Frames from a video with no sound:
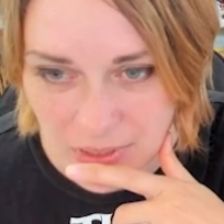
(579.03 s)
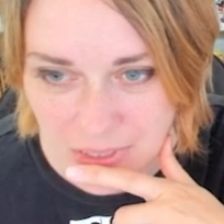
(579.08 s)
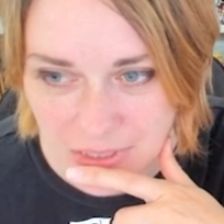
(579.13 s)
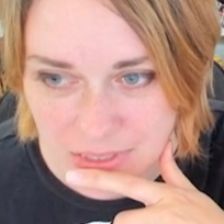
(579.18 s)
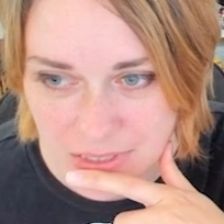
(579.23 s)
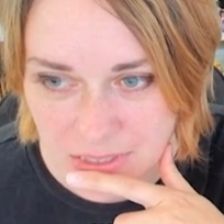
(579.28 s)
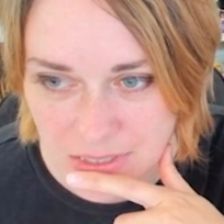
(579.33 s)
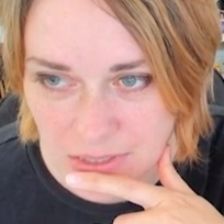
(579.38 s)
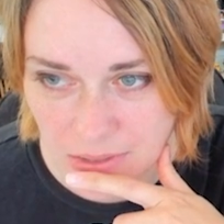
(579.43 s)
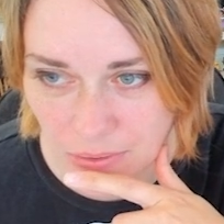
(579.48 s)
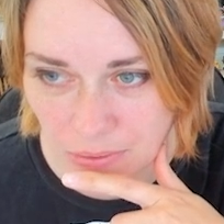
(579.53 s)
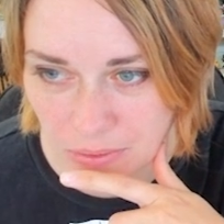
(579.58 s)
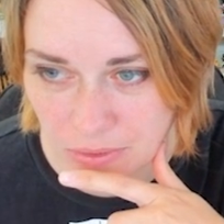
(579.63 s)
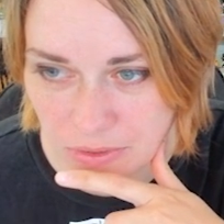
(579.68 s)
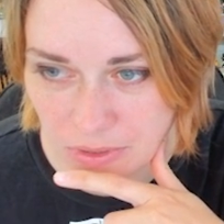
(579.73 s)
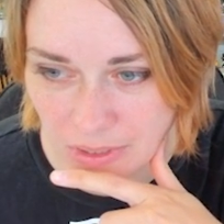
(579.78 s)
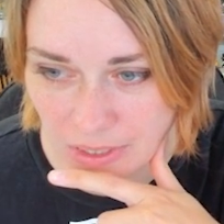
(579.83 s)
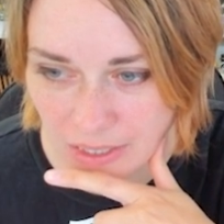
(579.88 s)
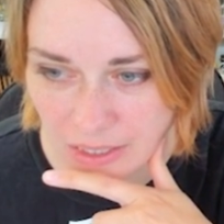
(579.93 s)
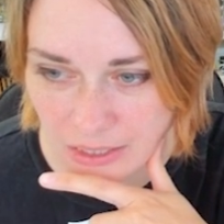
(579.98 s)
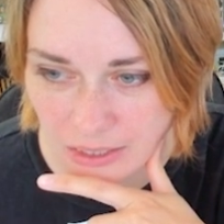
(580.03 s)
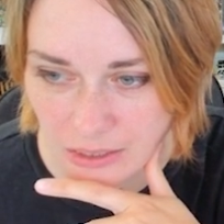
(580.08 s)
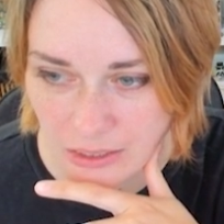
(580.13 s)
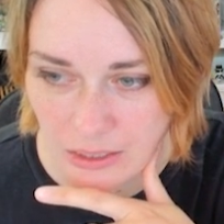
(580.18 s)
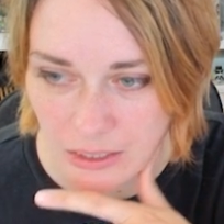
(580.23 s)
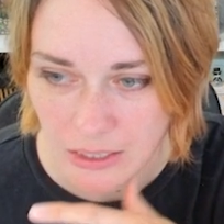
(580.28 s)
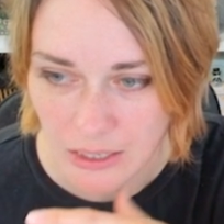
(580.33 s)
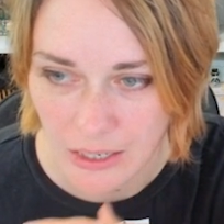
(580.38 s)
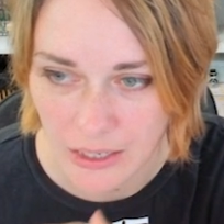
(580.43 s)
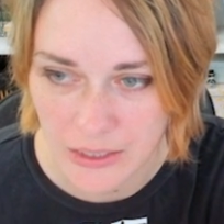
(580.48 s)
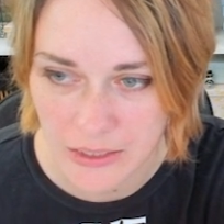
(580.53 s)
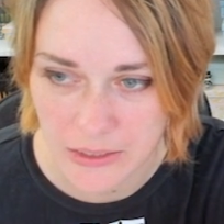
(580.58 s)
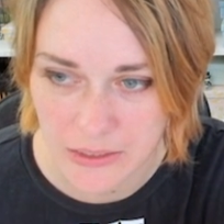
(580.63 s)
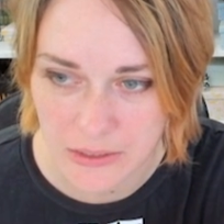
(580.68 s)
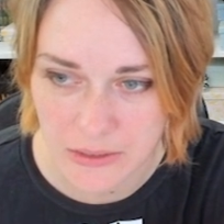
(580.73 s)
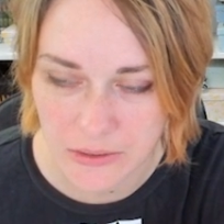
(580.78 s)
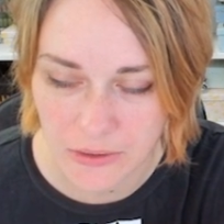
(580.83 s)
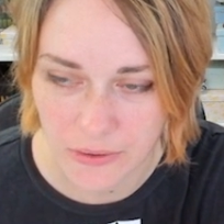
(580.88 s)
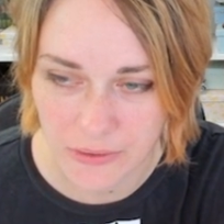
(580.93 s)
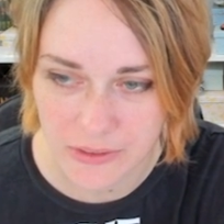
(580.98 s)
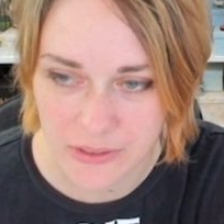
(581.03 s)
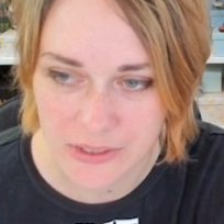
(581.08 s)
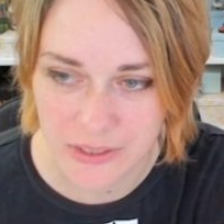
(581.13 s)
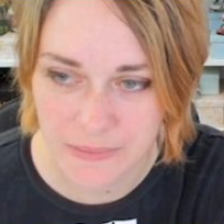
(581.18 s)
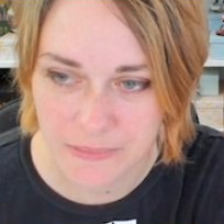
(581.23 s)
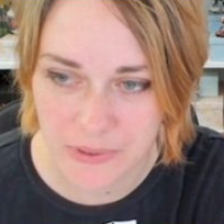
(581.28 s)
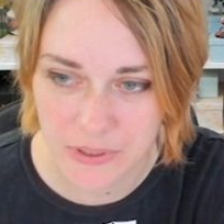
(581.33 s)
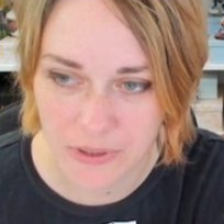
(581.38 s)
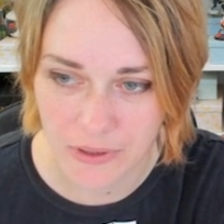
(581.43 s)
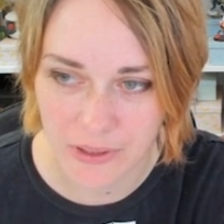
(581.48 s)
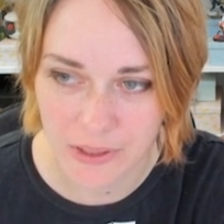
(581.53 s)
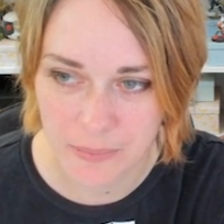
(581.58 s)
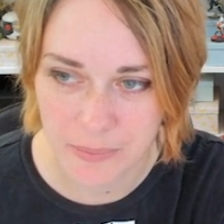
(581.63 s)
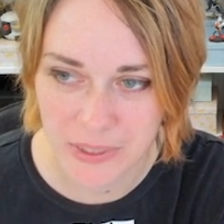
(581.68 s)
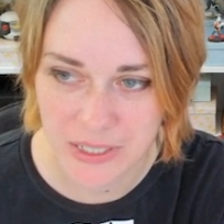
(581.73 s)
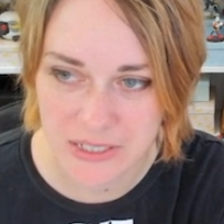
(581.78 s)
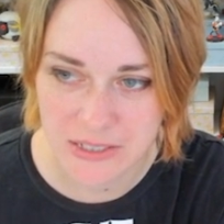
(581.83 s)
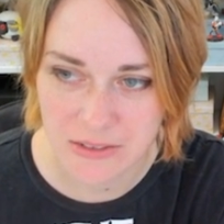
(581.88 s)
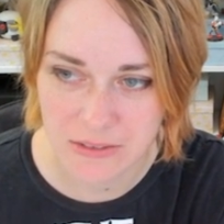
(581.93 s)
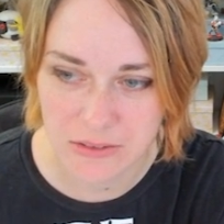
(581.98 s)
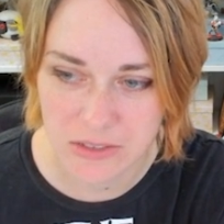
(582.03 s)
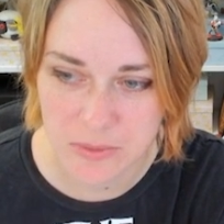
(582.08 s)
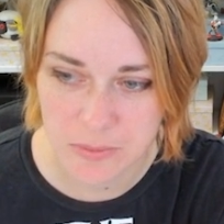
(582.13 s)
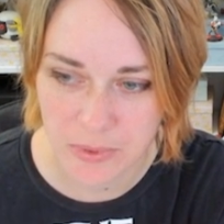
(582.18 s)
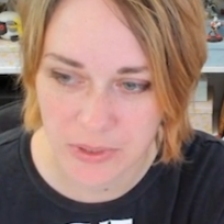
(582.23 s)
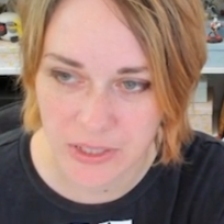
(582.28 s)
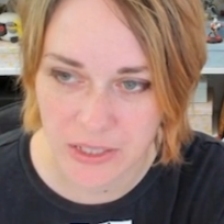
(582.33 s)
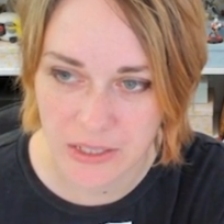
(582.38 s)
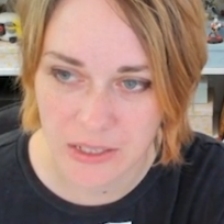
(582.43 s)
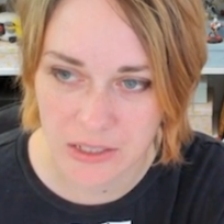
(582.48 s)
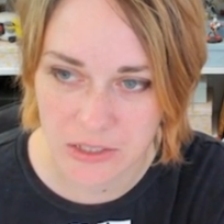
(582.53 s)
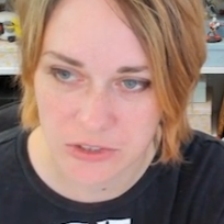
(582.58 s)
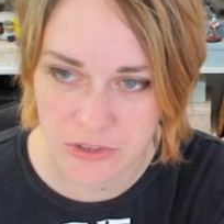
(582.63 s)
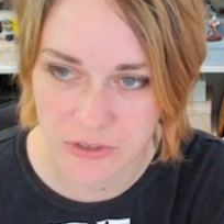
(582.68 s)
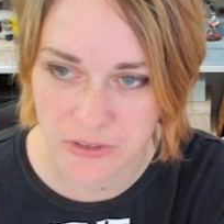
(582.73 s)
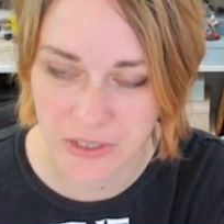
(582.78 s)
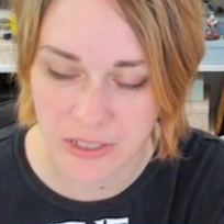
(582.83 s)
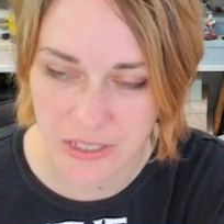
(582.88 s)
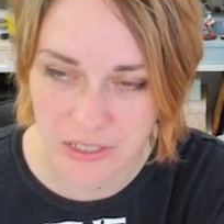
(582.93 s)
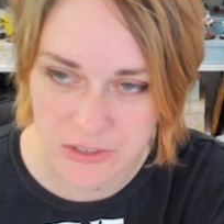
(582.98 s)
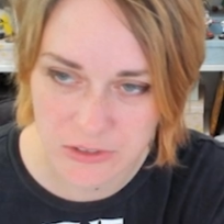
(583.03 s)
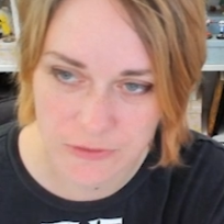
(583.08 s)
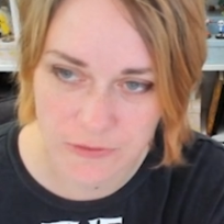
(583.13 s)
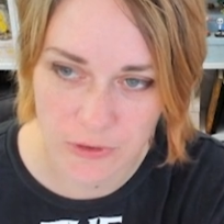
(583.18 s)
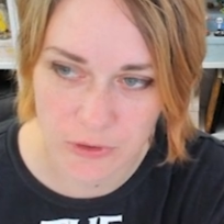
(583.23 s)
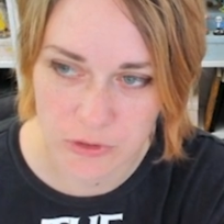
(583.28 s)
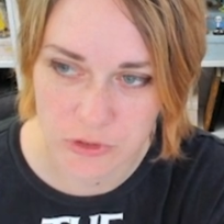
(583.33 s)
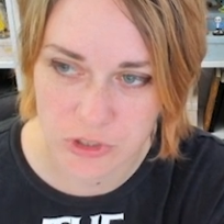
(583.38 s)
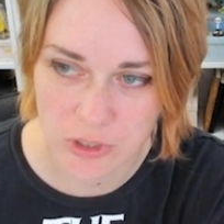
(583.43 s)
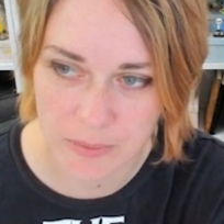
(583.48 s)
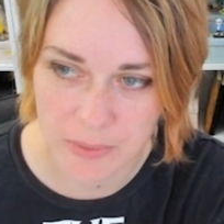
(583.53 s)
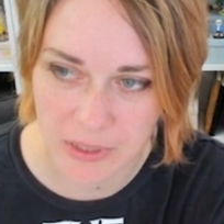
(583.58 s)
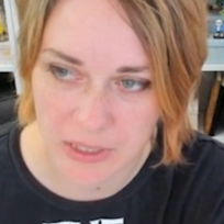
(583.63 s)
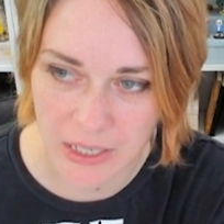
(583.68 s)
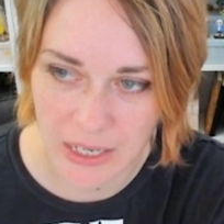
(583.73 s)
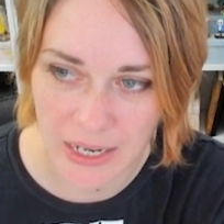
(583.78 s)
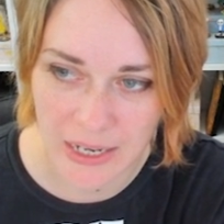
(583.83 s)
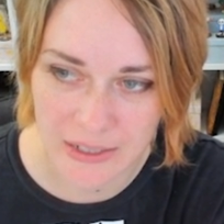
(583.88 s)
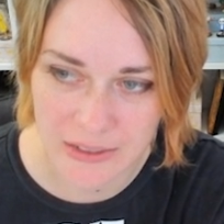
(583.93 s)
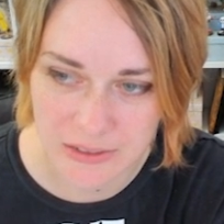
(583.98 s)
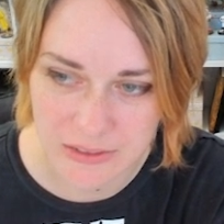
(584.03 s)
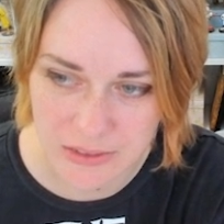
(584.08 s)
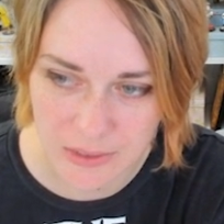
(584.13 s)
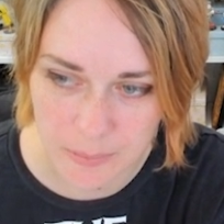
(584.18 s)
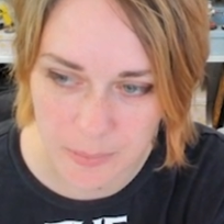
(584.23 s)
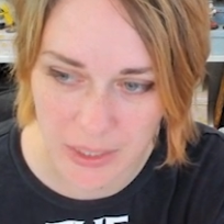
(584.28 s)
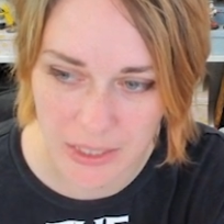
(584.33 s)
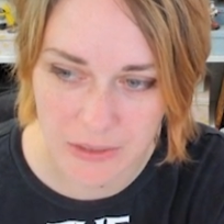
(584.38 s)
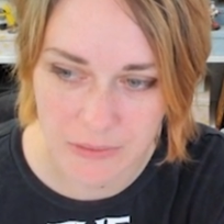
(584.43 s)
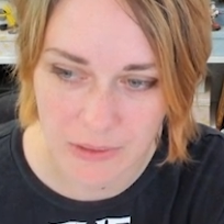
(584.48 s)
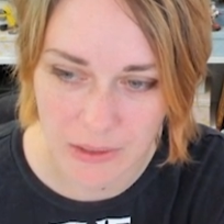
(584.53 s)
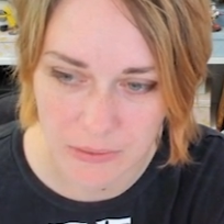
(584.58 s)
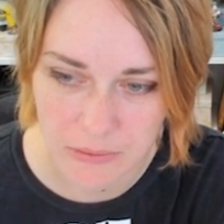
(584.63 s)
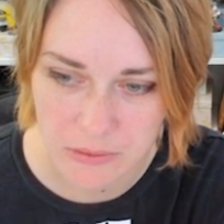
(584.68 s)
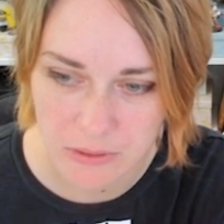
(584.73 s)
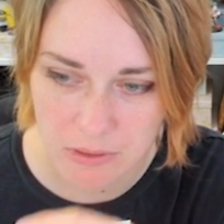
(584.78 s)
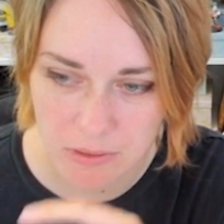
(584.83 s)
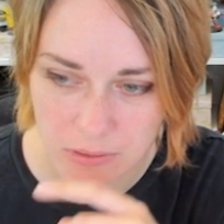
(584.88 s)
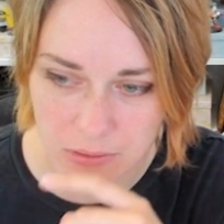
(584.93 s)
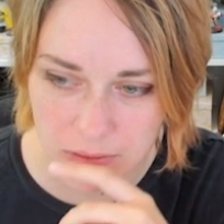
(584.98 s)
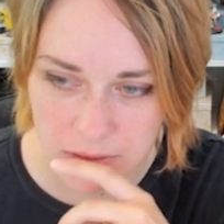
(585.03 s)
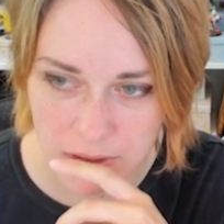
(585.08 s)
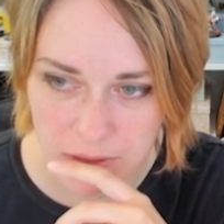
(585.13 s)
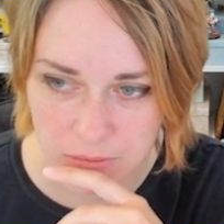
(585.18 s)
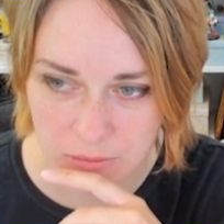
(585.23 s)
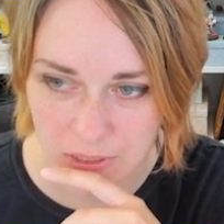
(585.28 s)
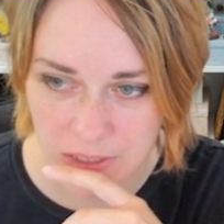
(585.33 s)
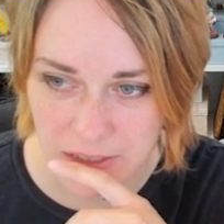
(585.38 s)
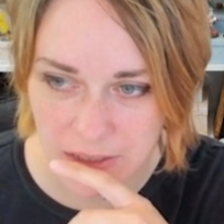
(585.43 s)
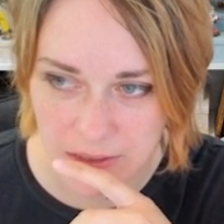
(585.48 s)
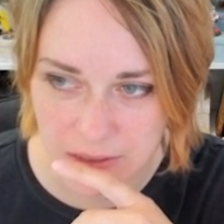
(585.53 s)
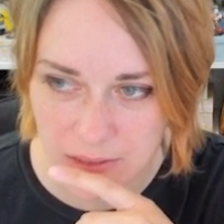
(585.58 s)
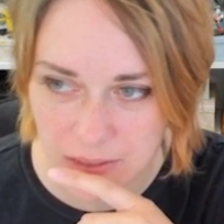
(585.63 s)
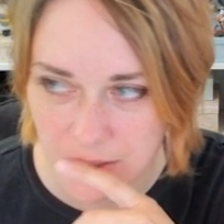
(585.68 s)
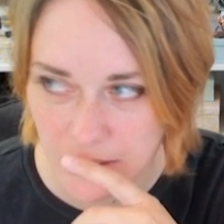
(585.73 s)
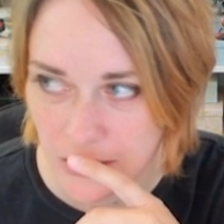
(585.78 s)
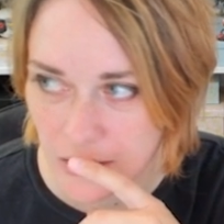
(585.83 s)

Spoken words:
is also like, I colored it with color pencils, but then I took it into Photoshop and added the background, the gradient.